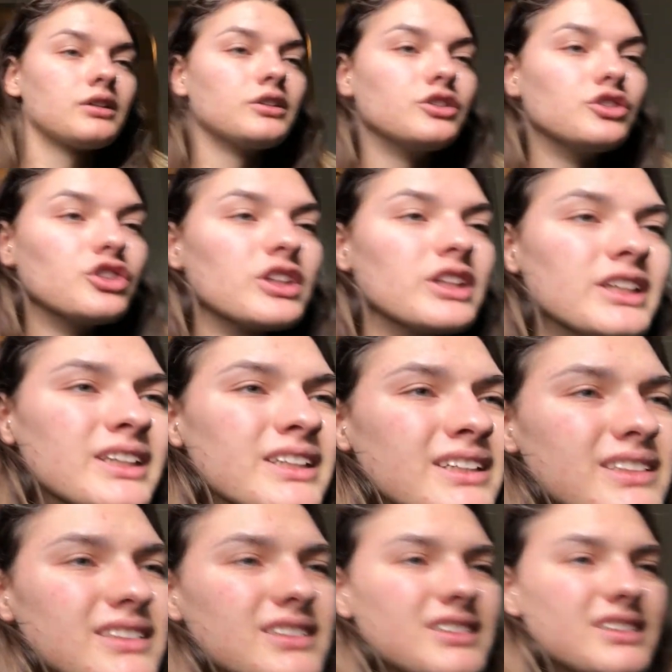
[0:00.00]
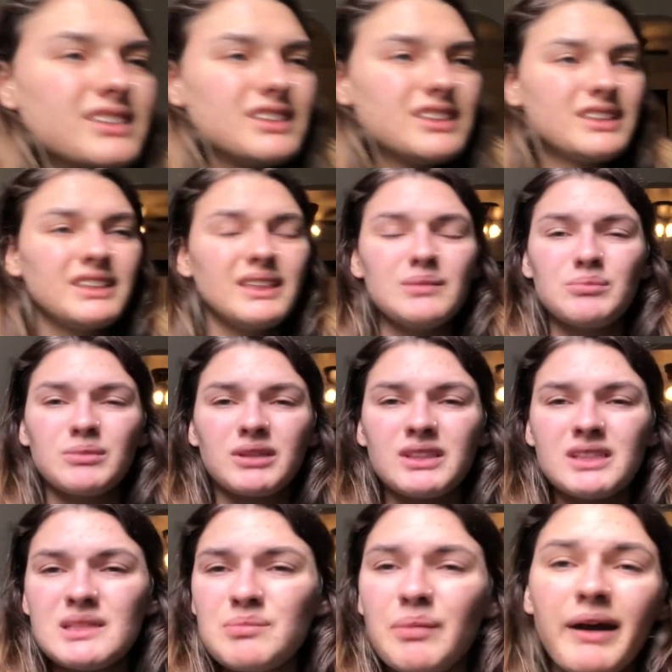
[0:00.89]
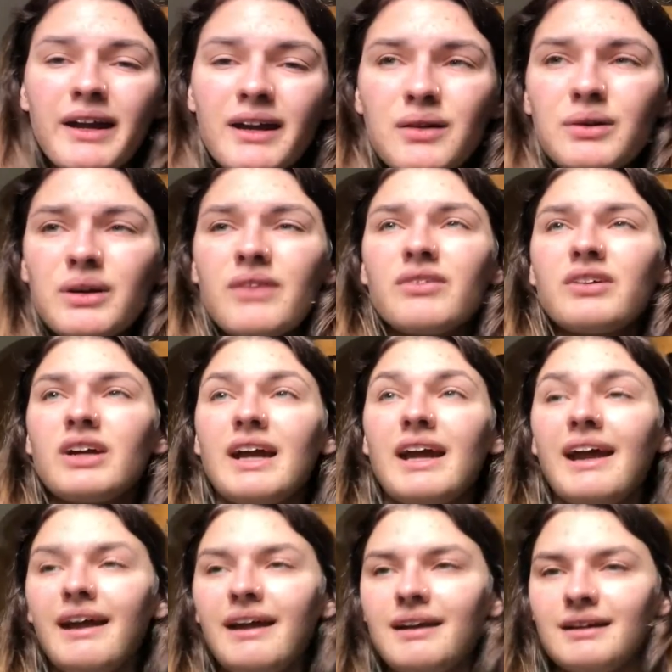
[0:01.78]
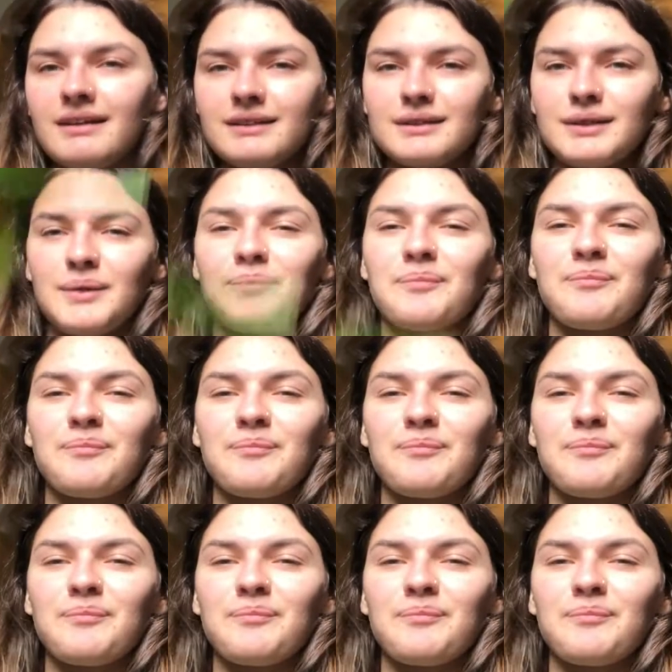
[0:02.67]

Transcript: Dracaena spike, whatever, and